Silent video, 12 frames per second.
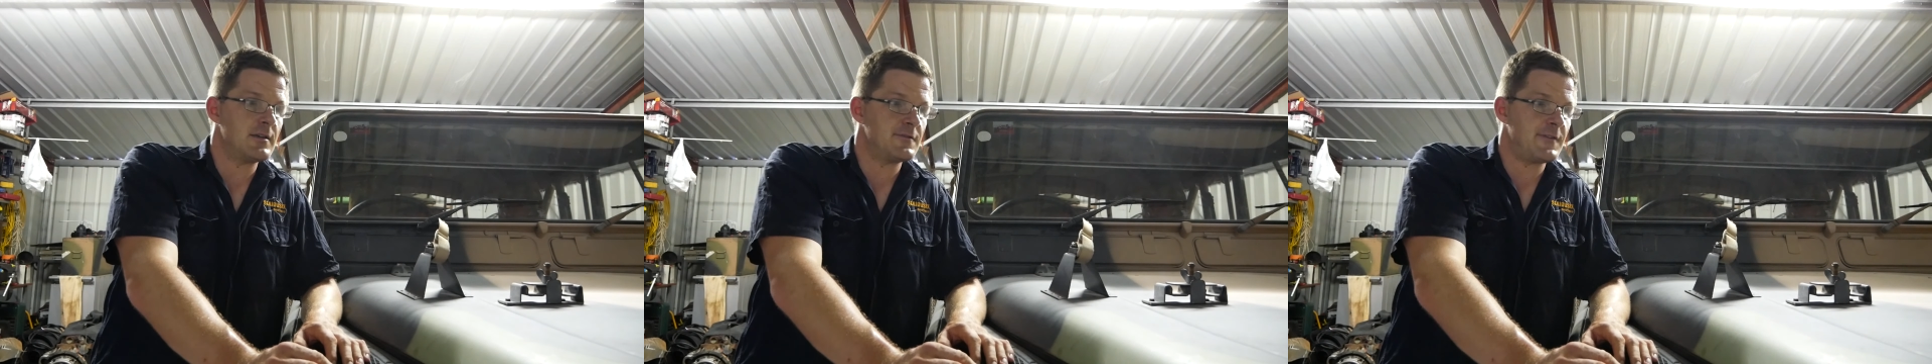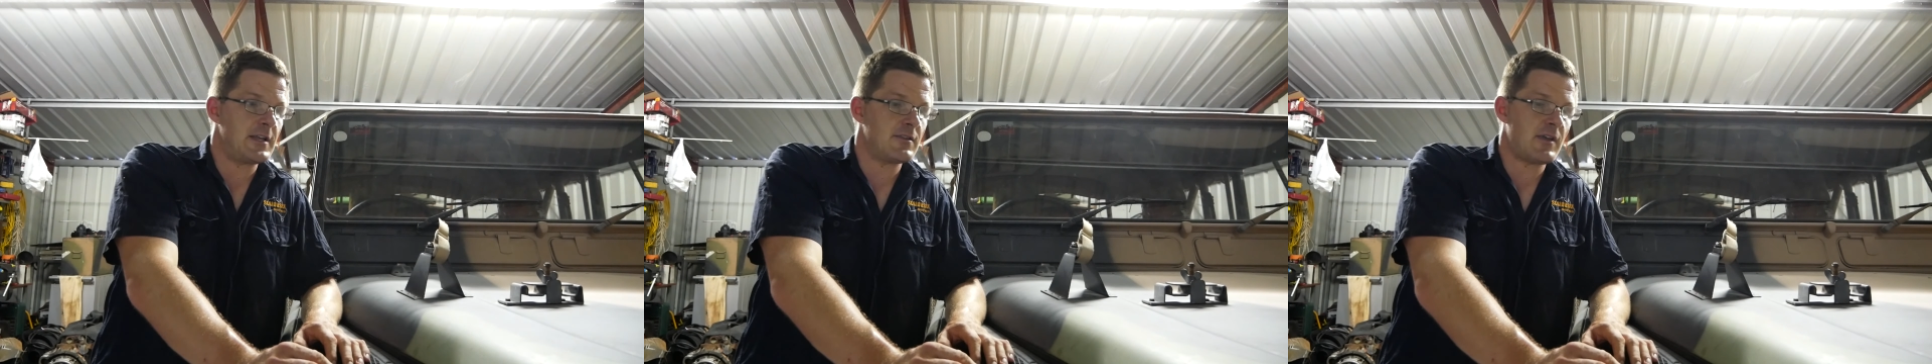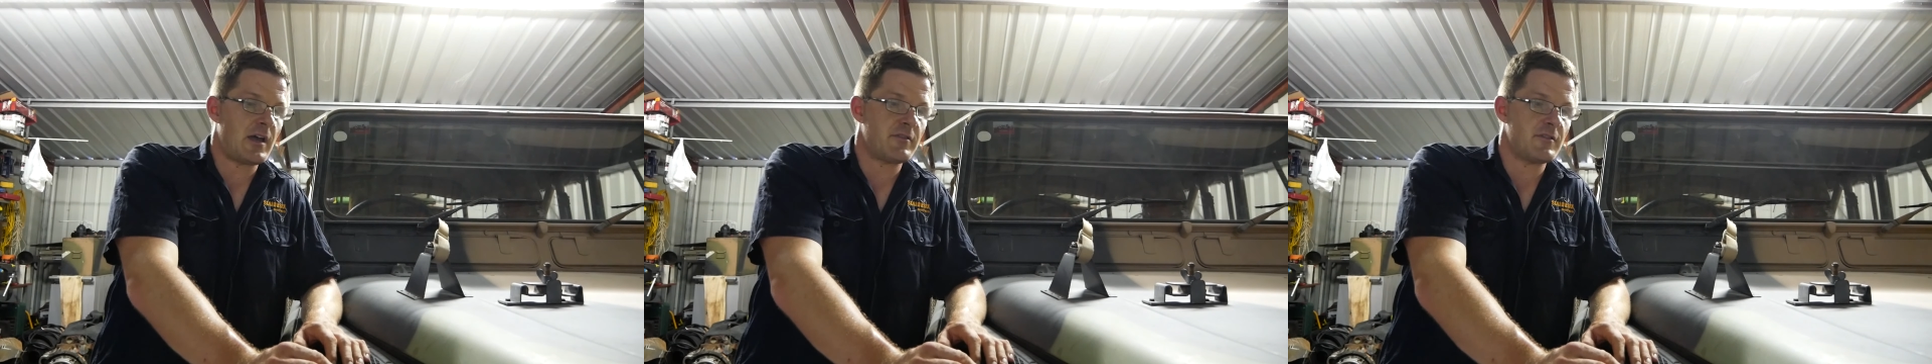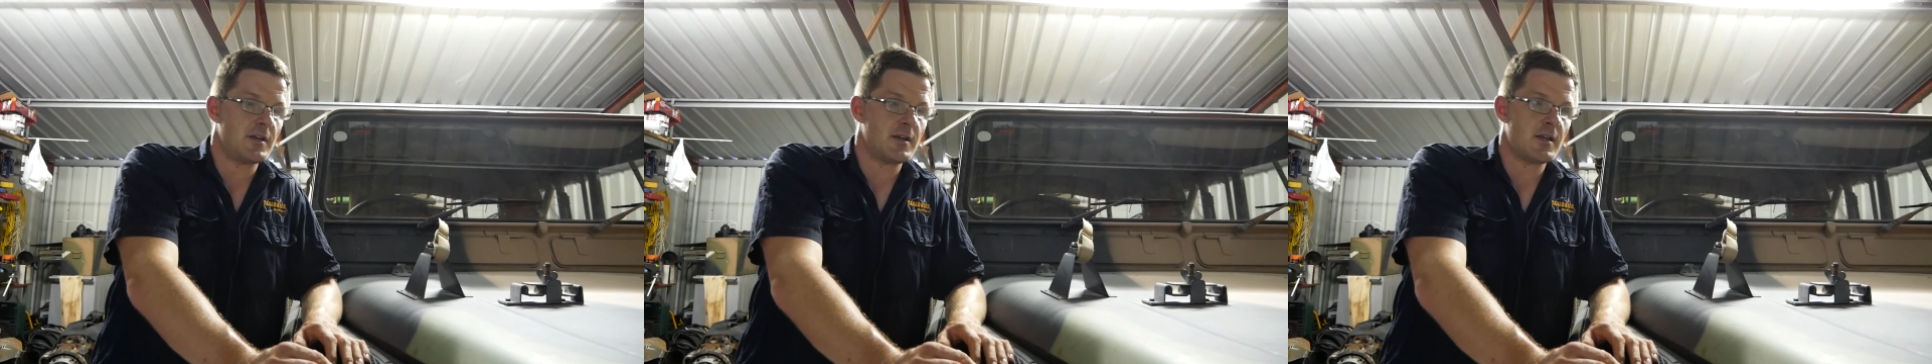He's
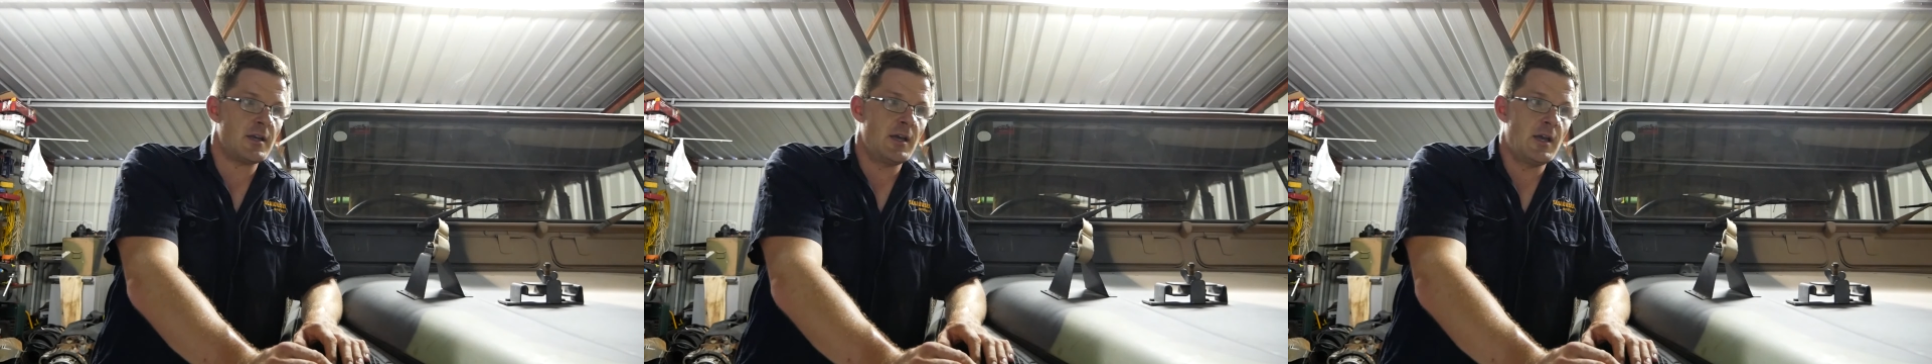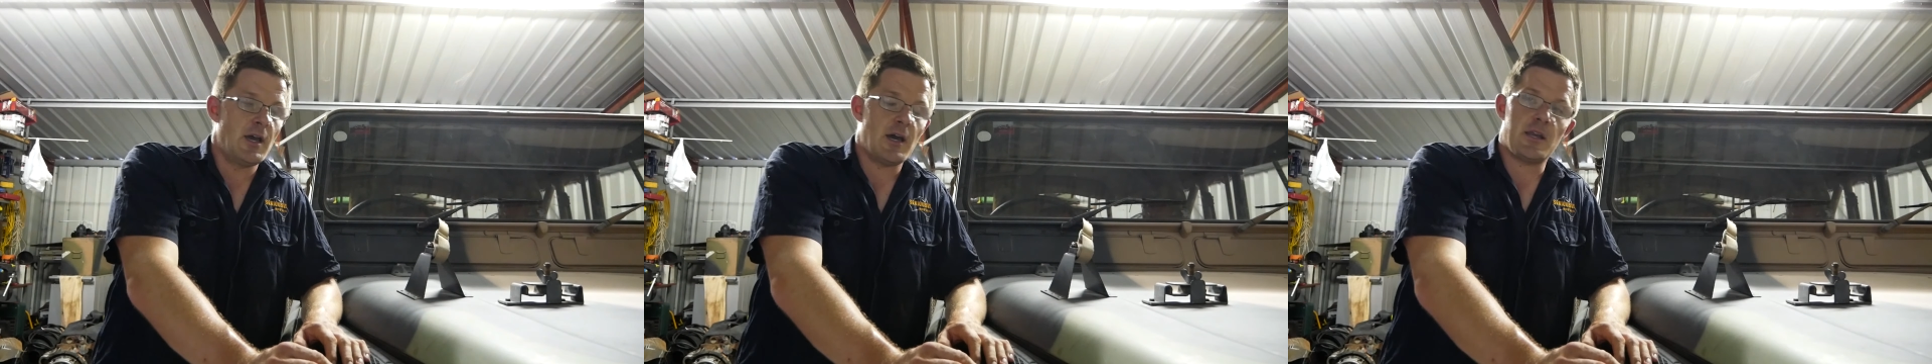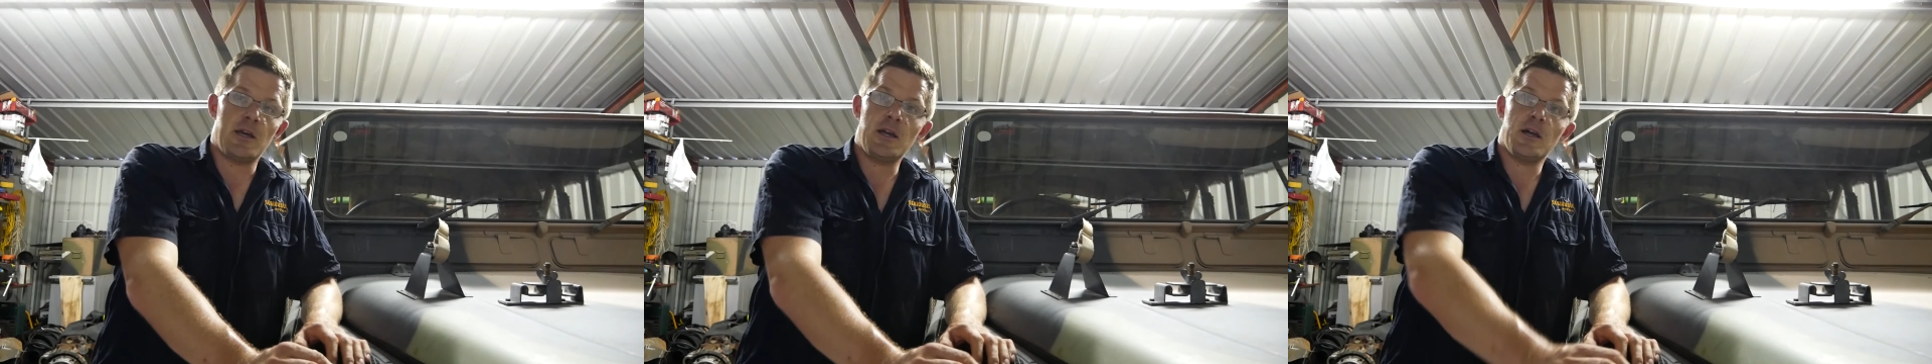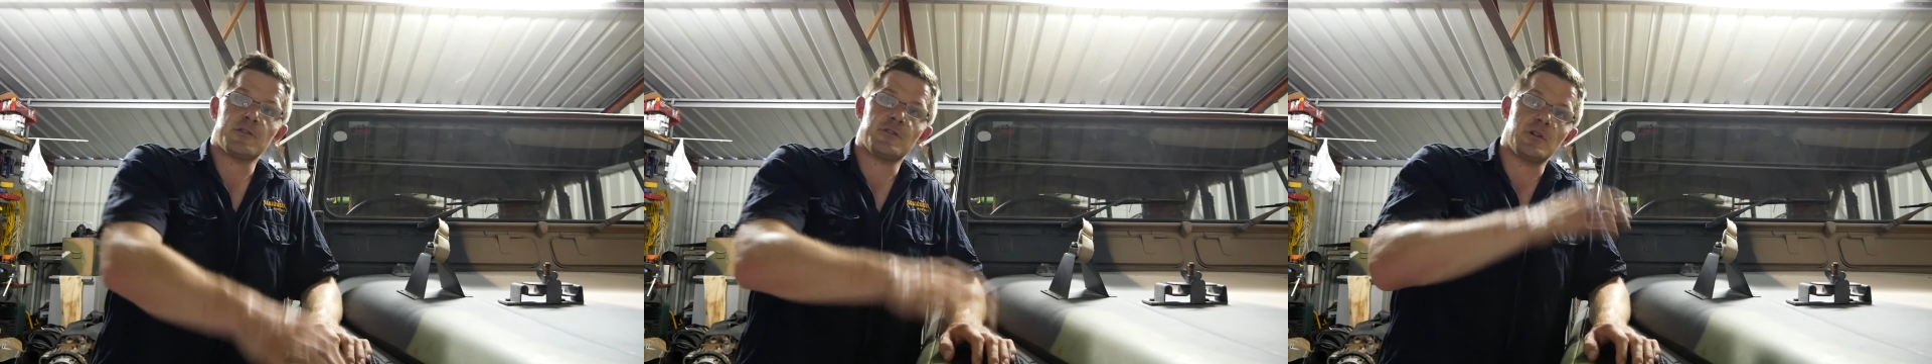fantastic, and he
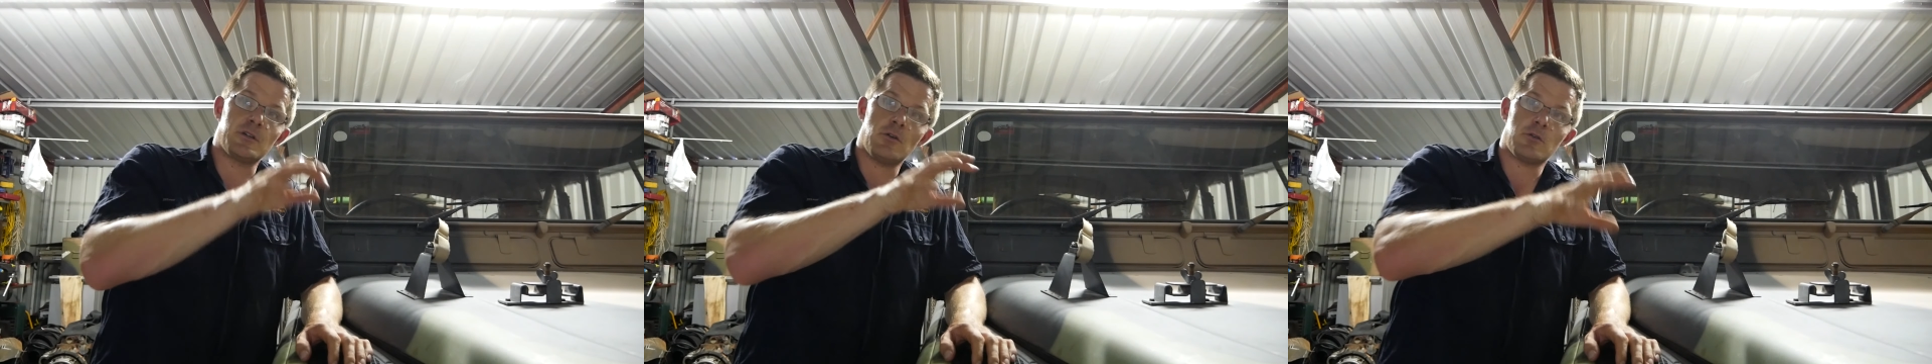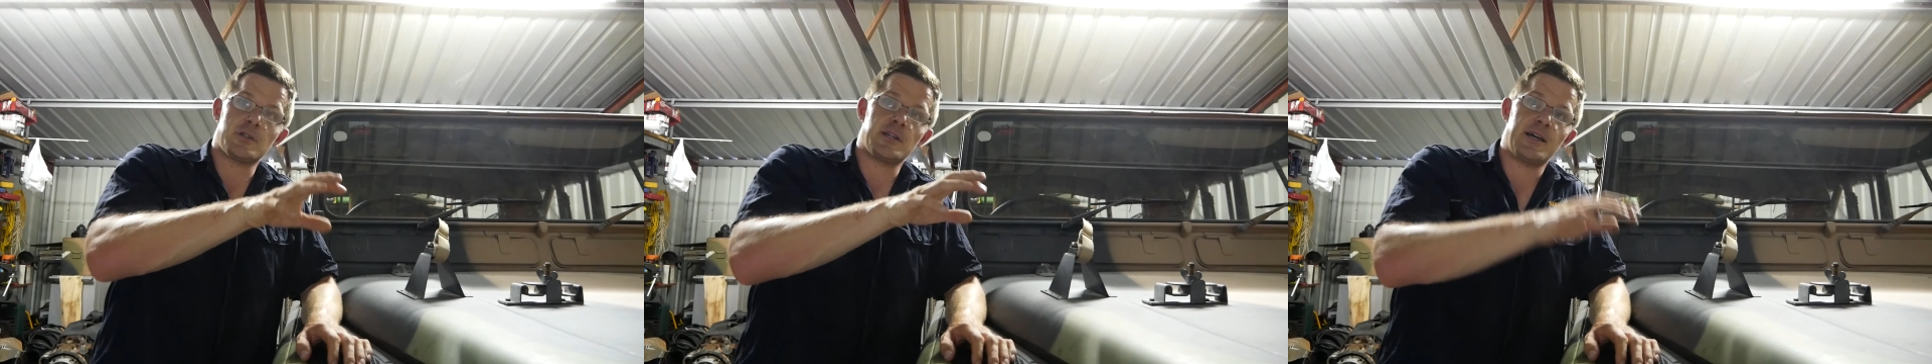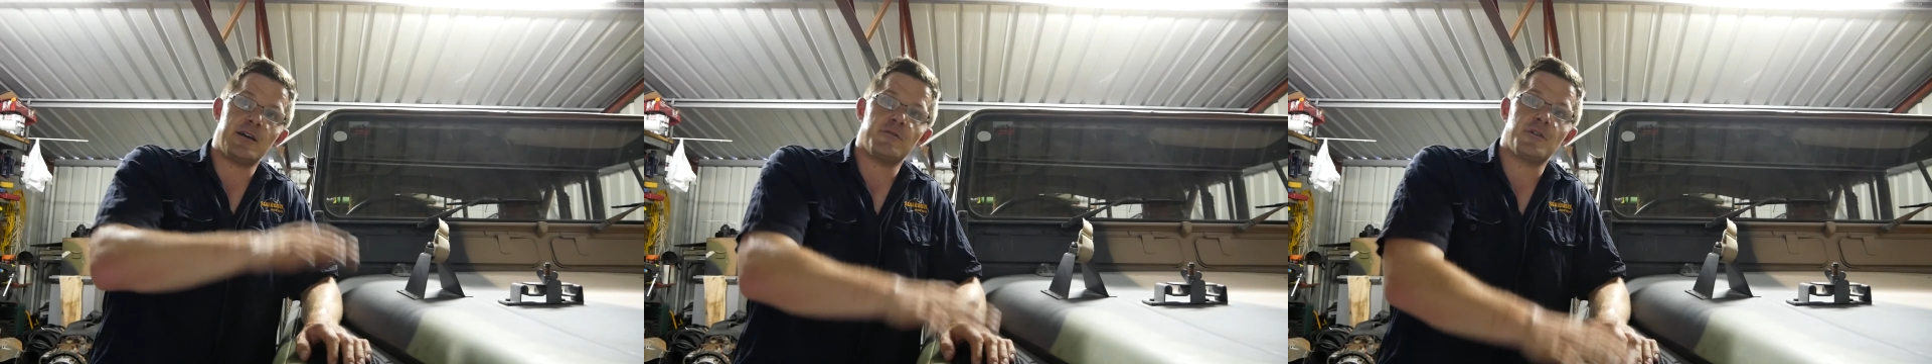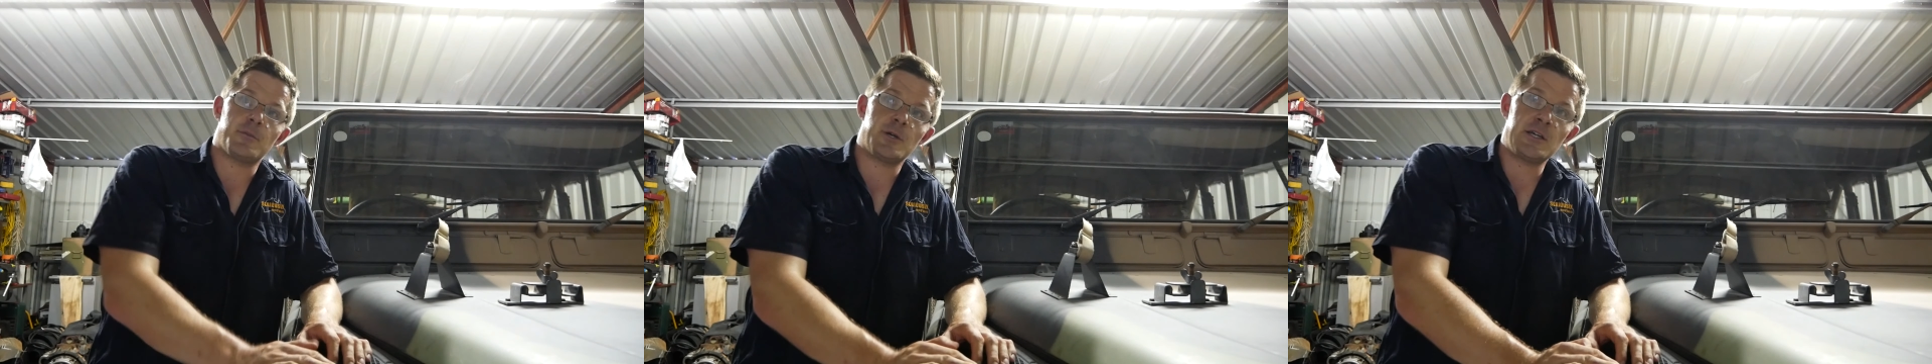actually knocked it out
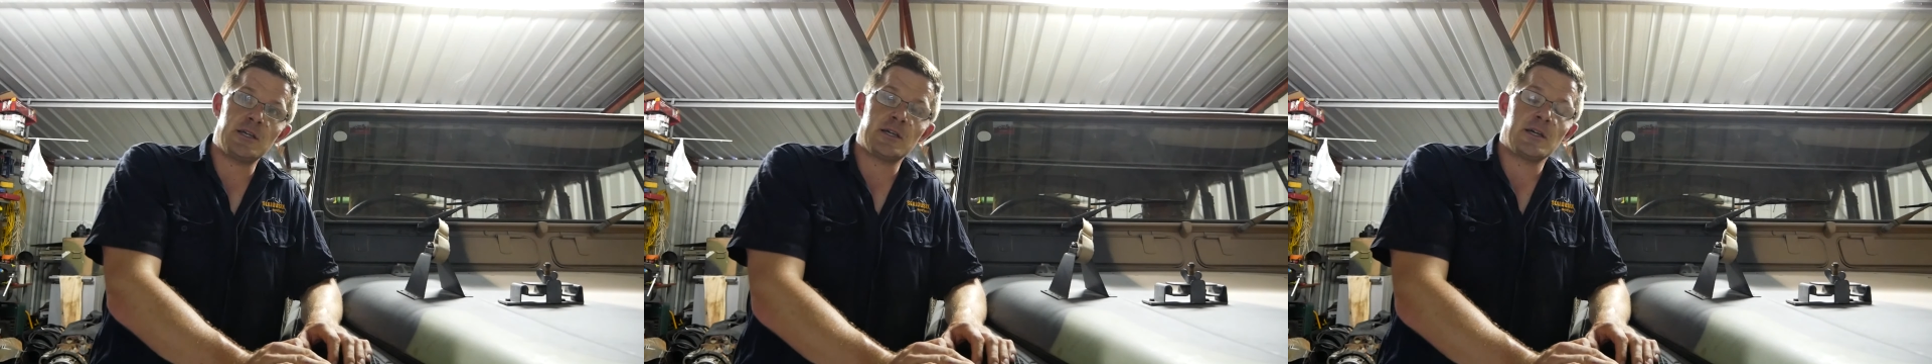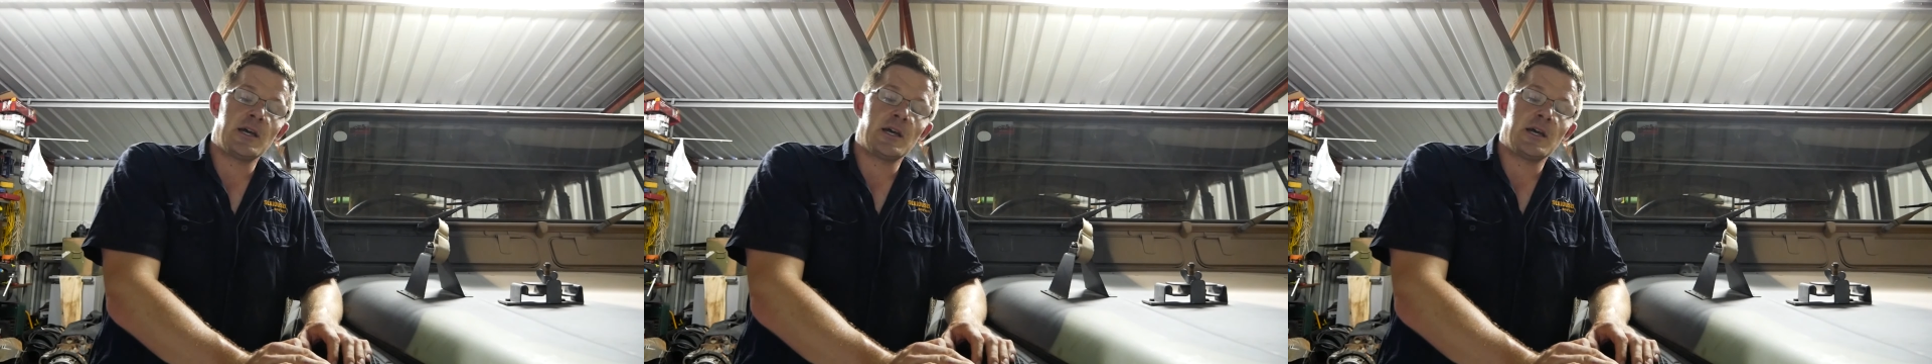for me